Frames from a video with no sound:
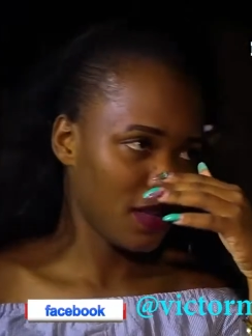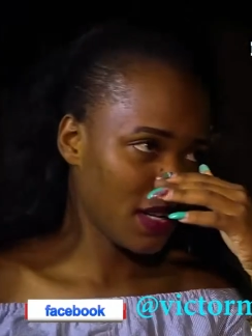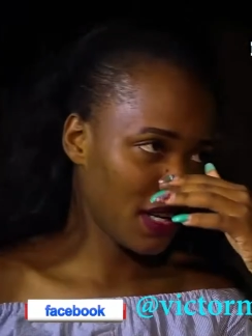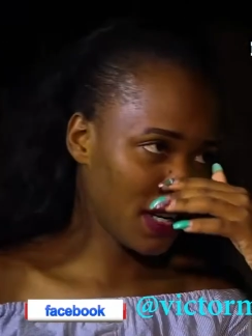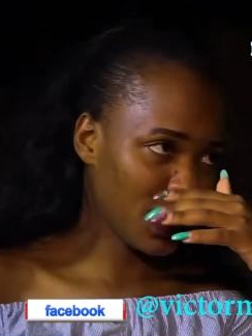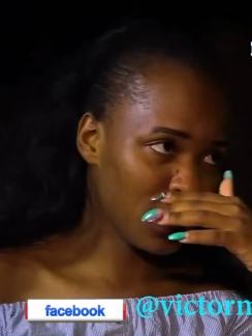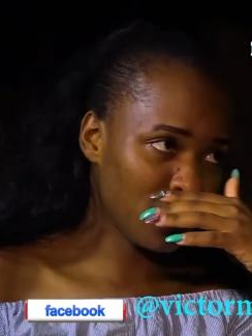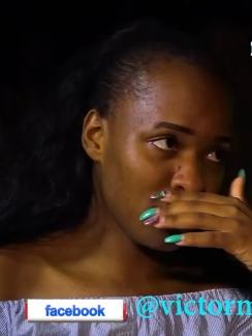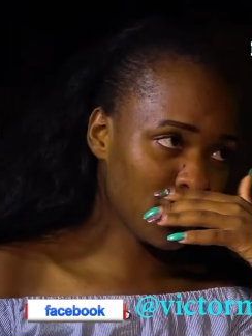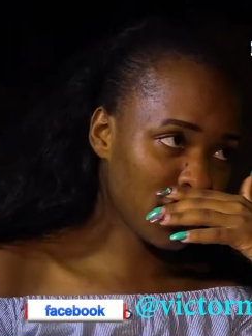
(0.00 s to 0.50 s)

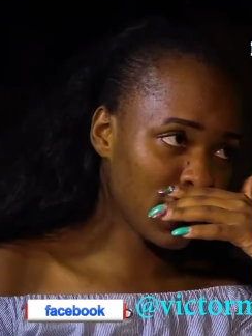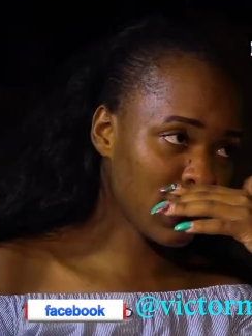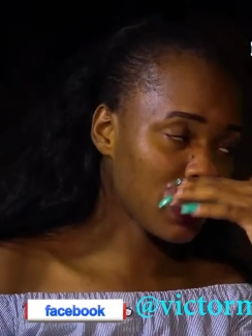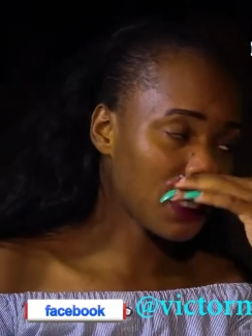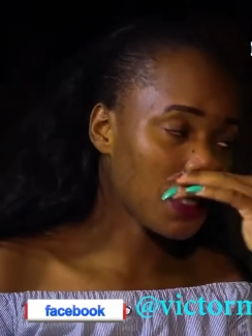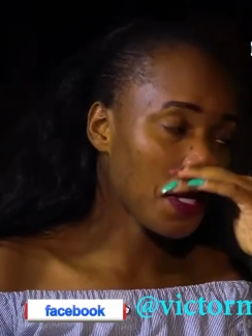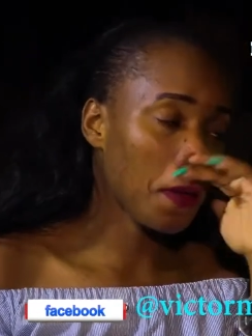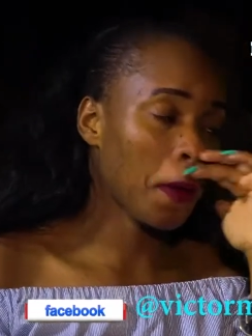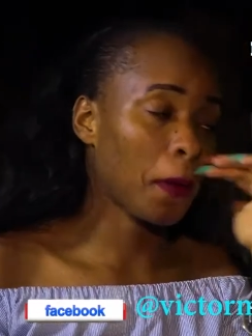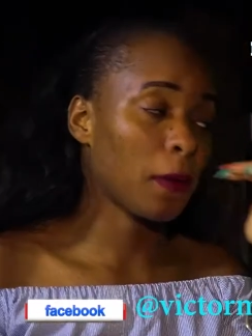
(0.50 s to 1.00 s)
reduces,
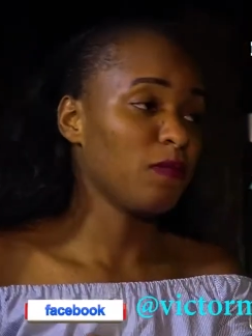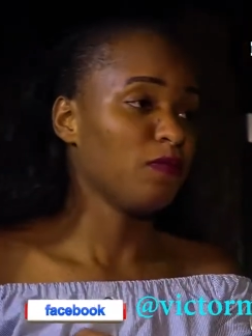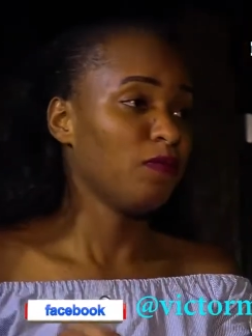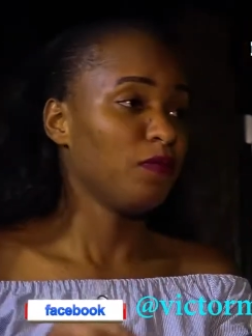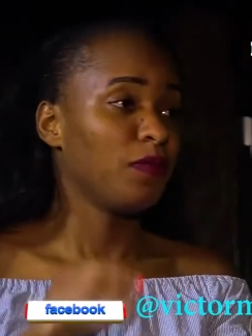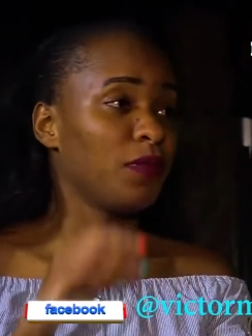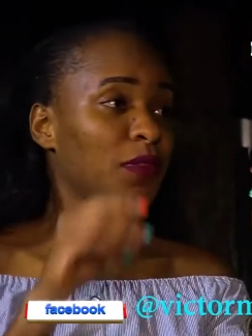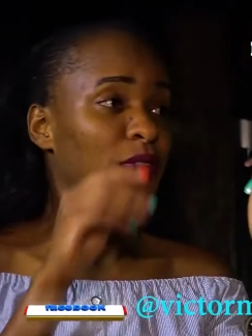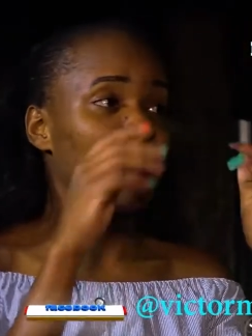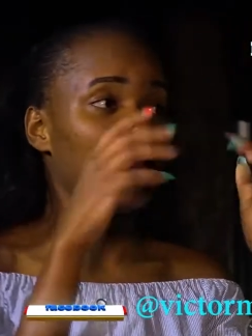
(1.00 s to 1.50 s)

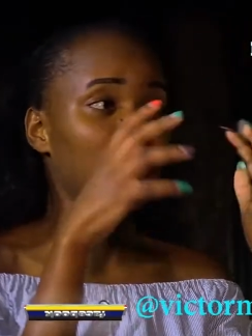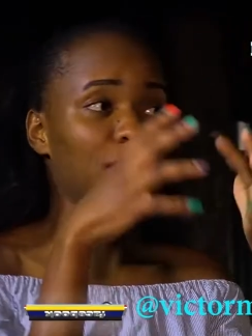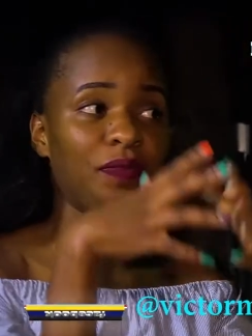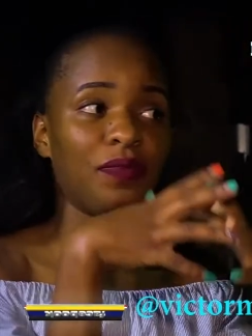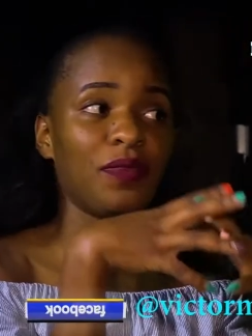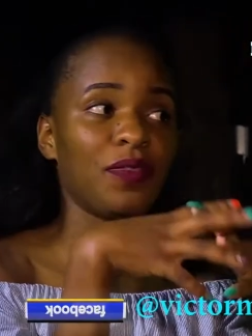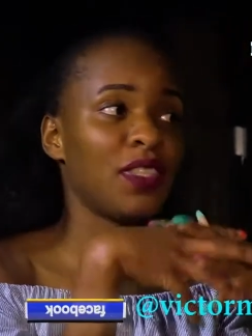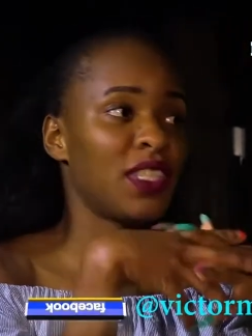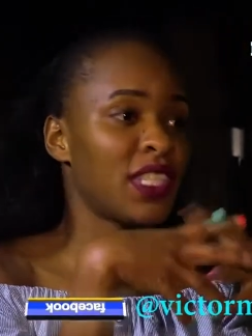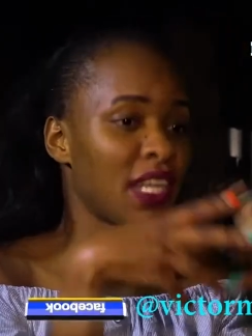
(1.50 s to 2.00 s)

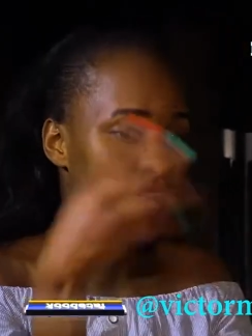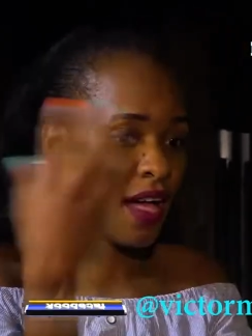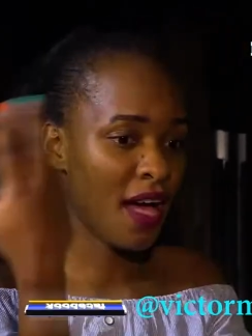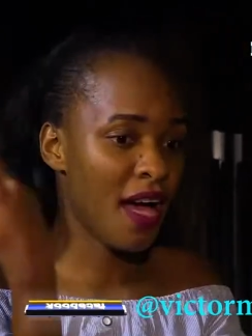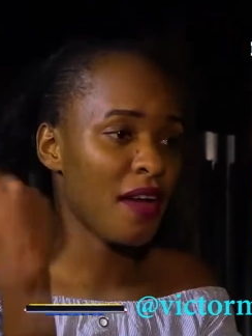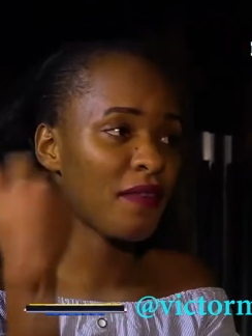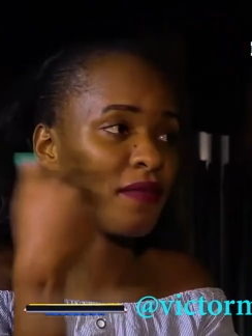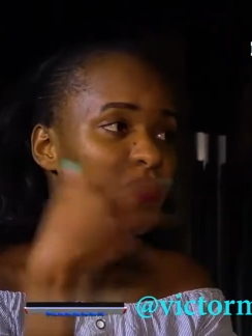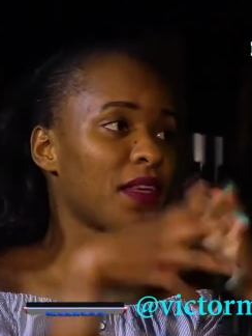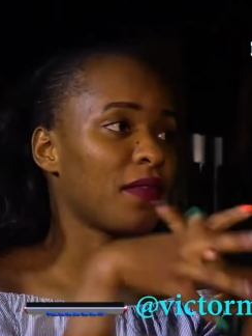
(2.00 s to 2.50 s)
we shall
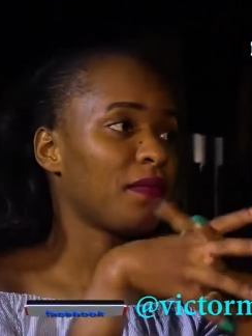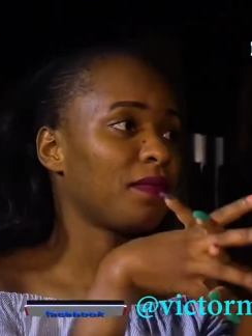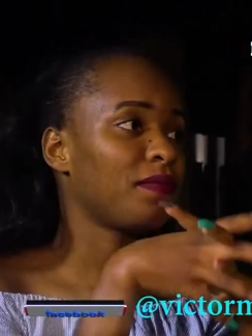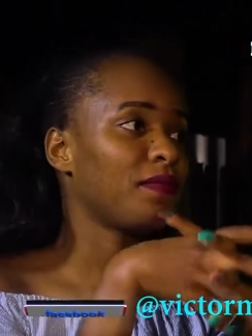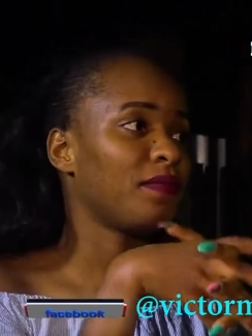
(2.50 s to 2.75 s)
have them.